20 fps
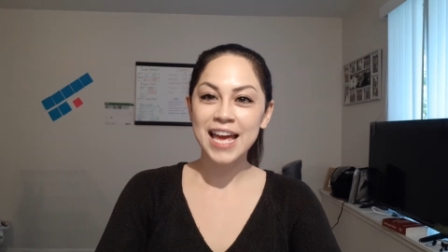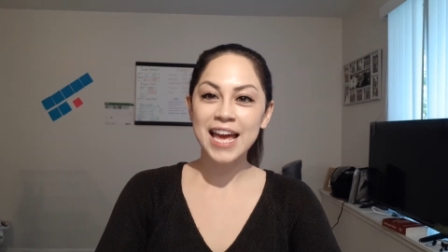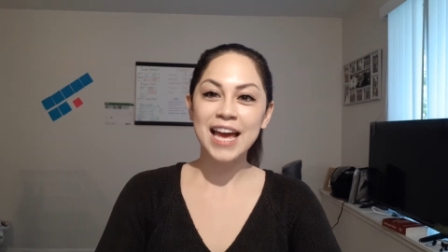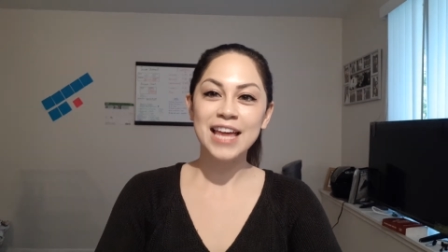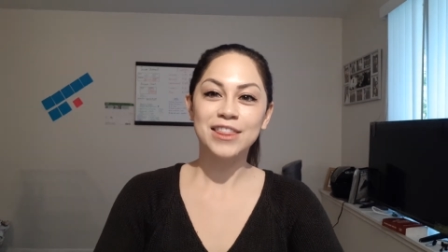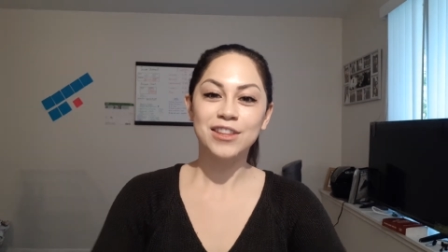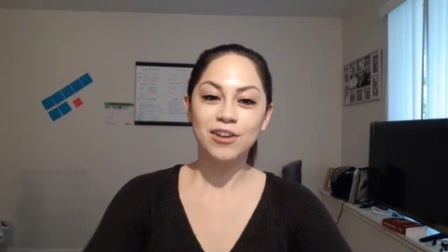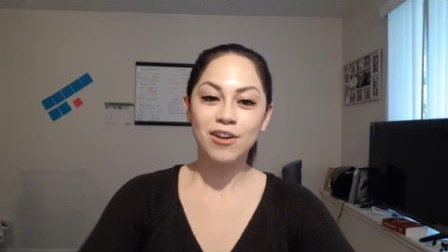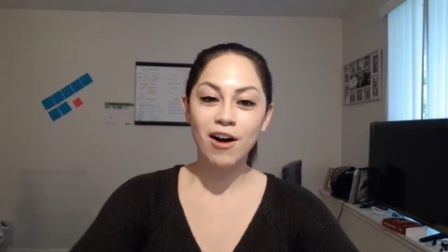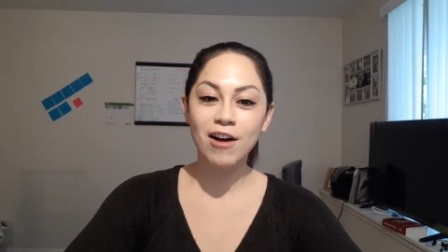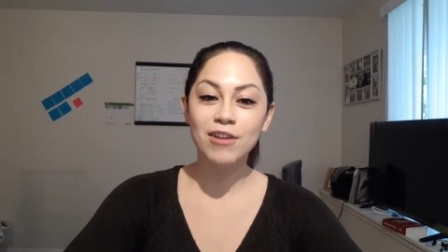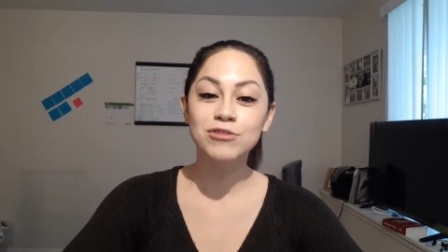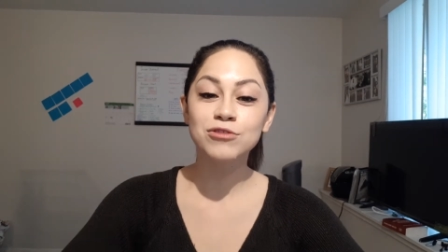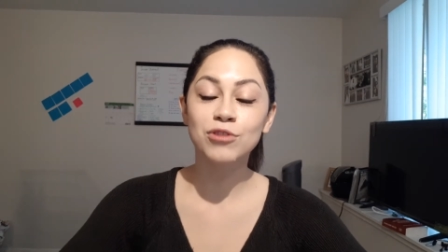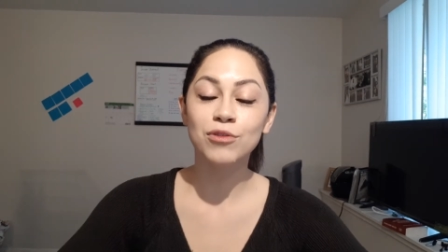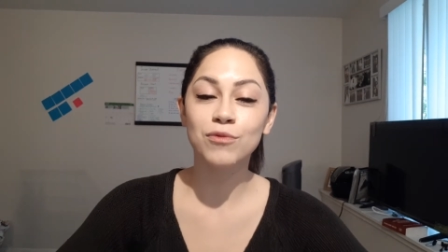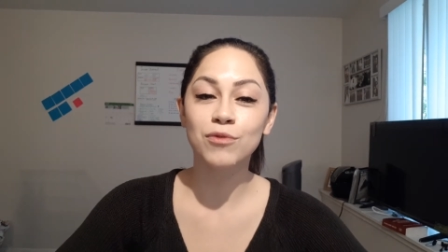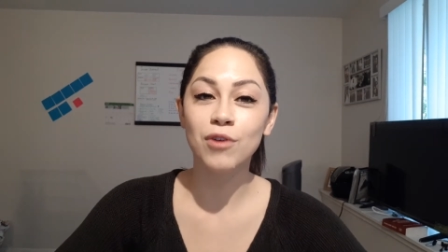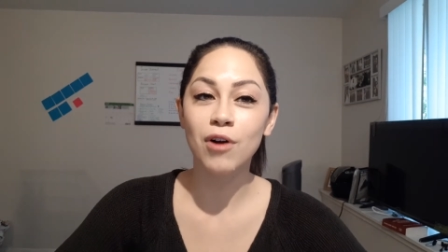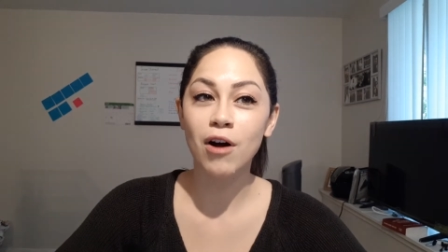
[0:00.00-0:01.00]
And the cost
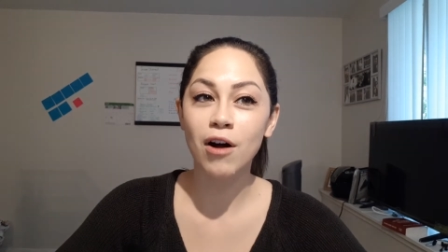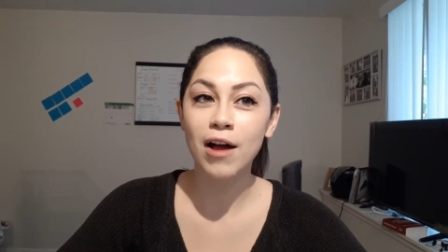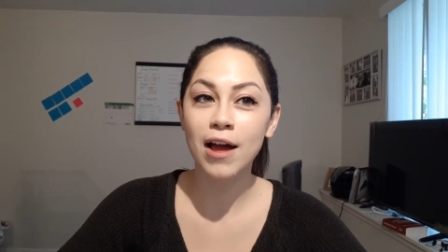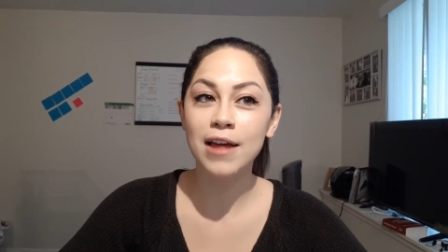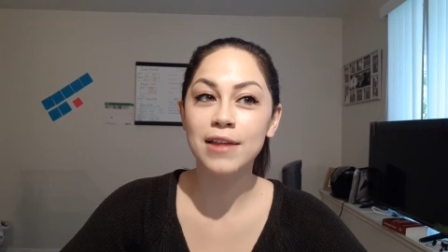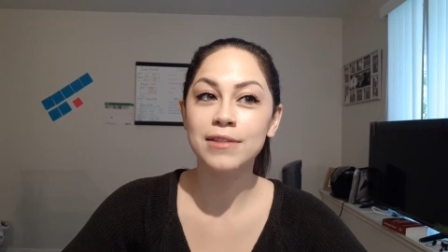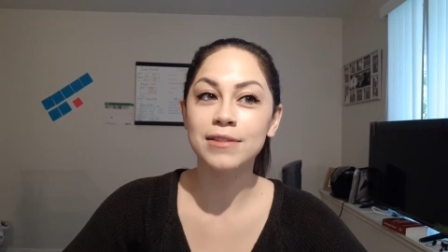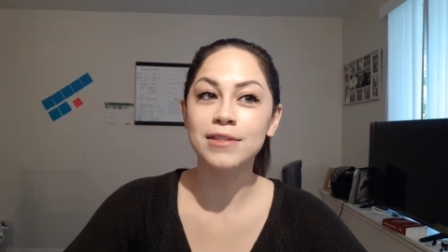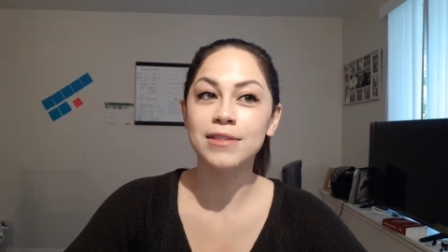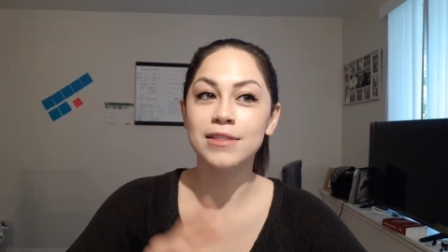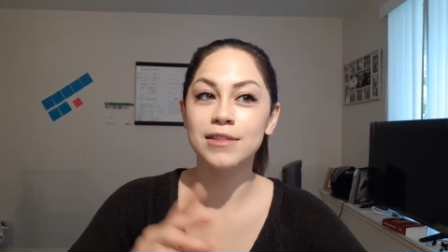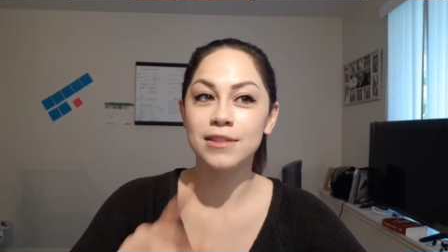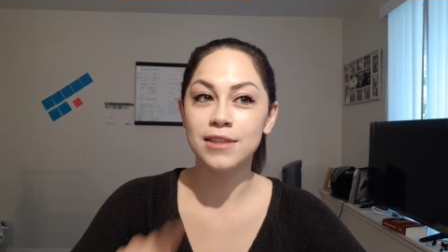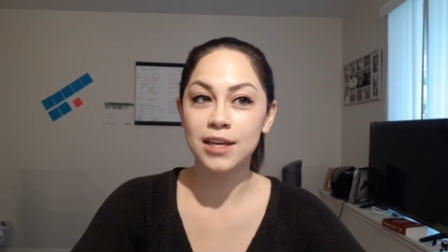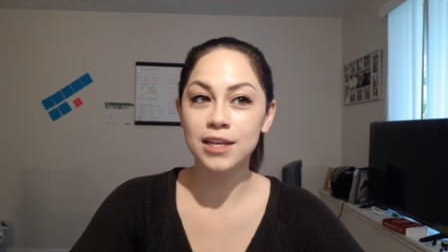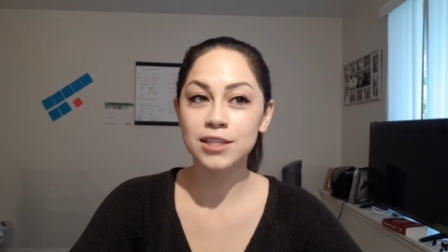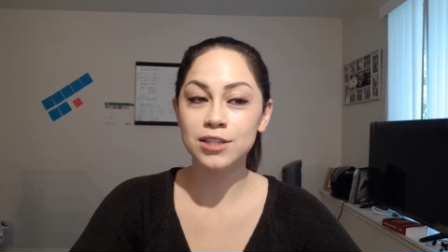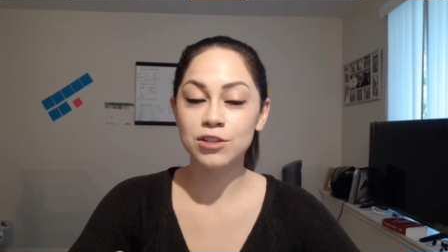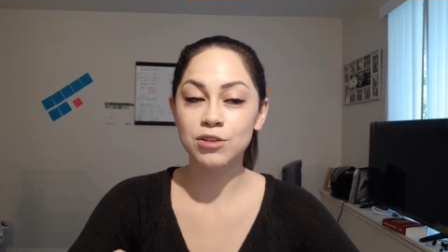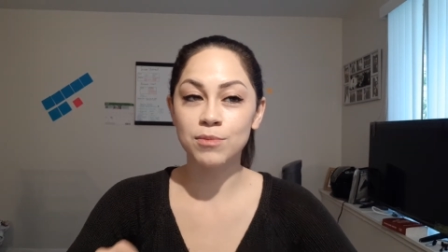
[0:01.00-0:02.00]
overall, and
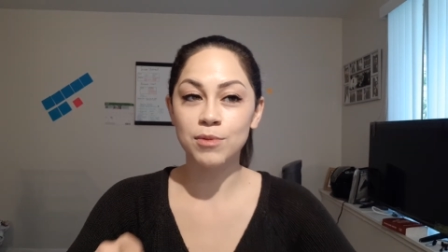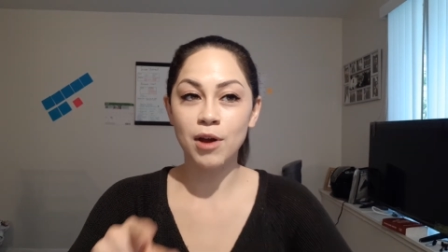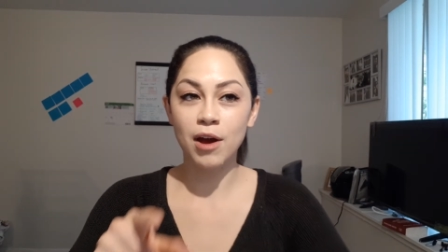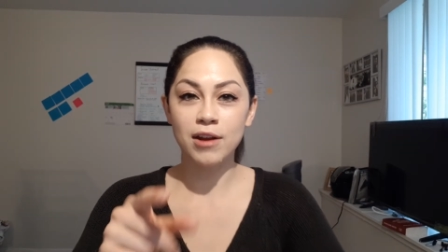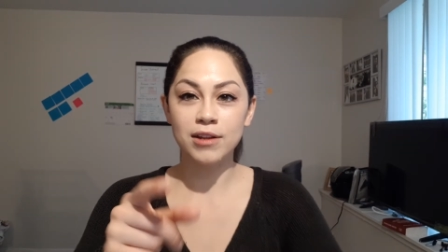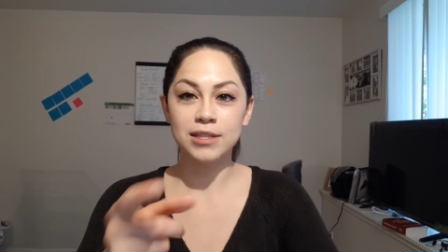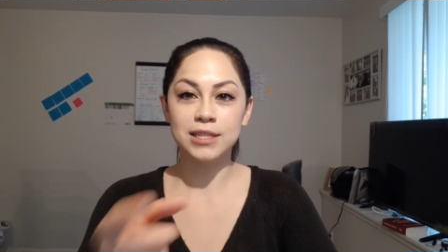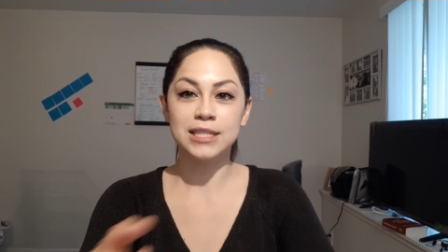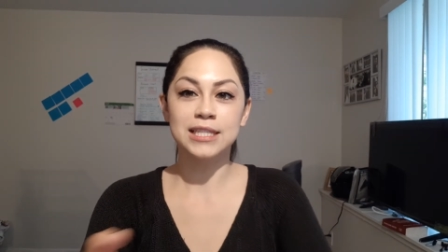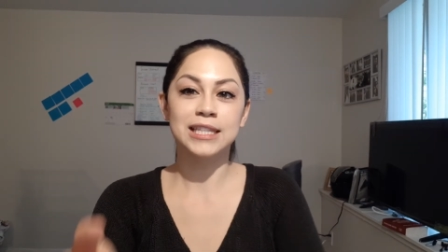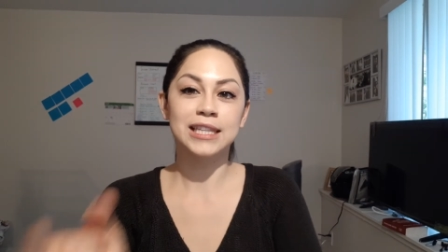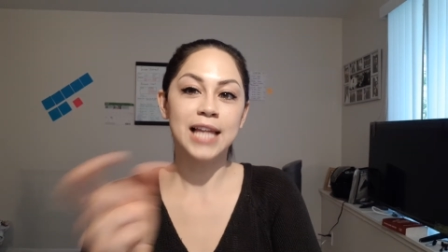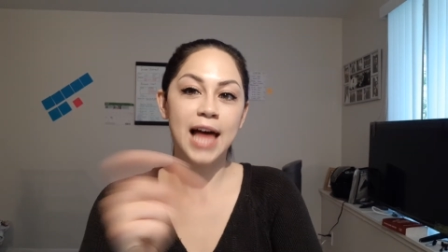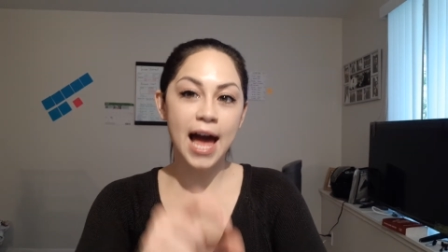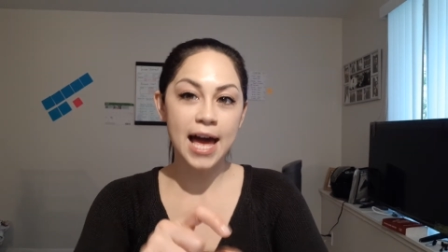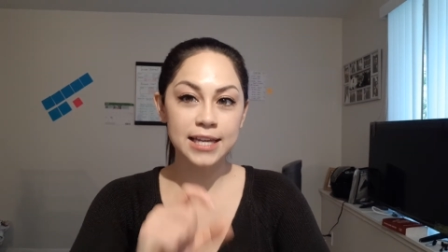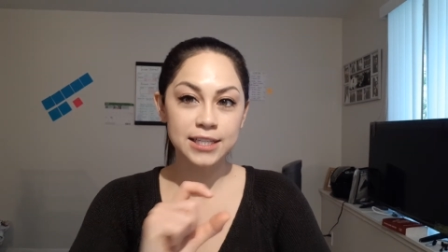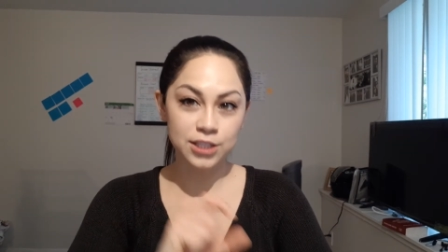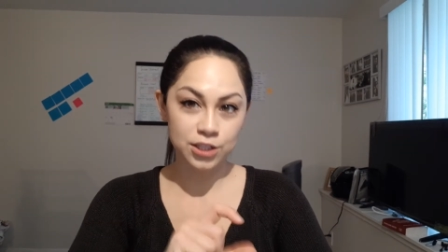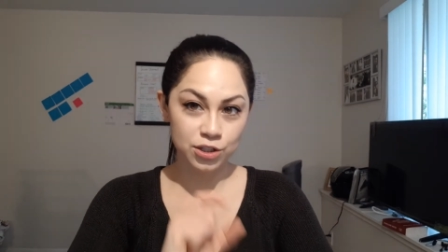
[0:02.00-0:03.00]
this, to be honest, is
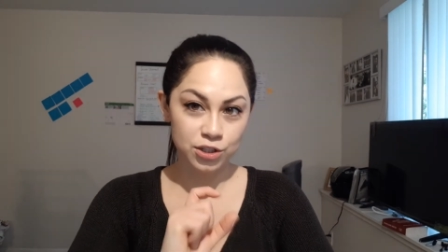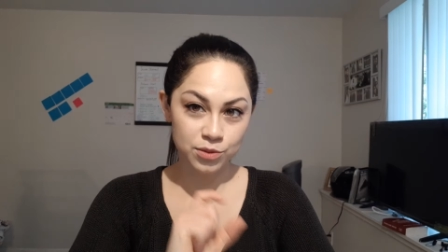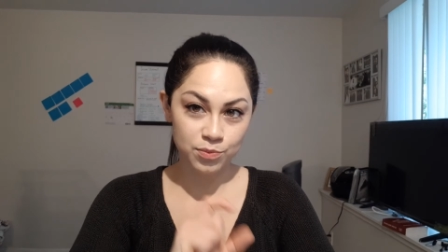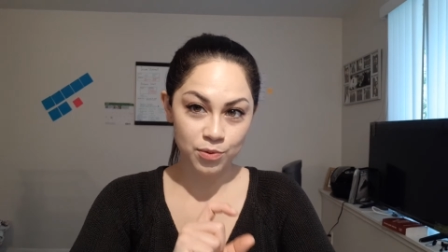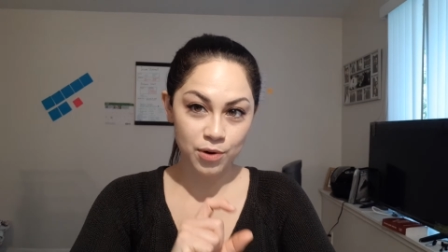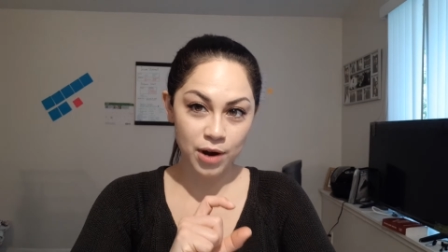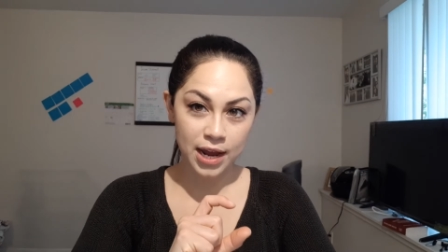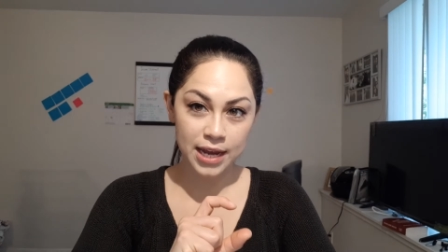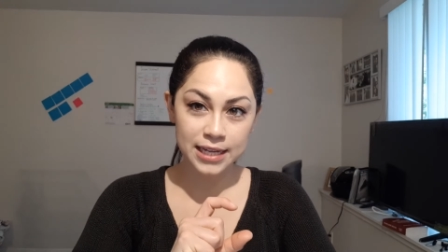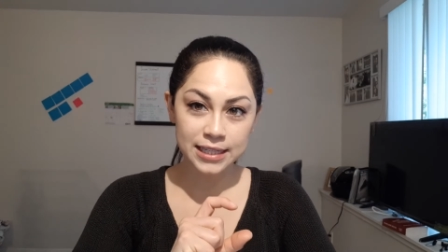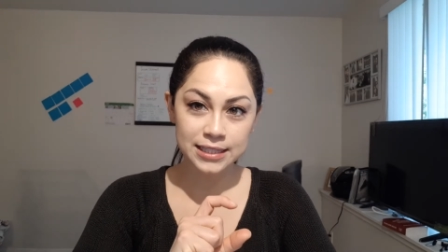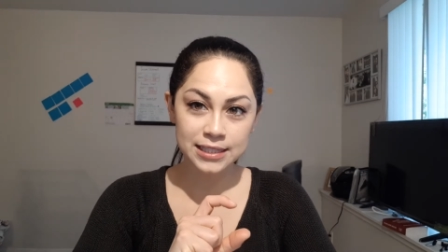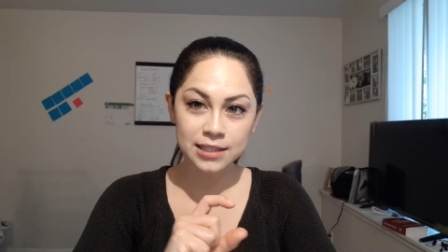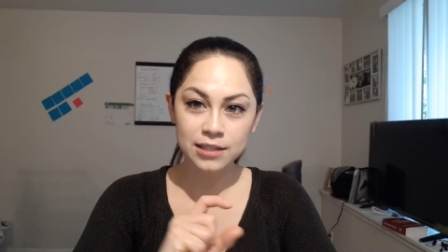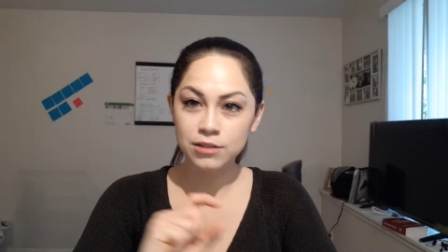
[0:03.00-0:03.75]
last year's price,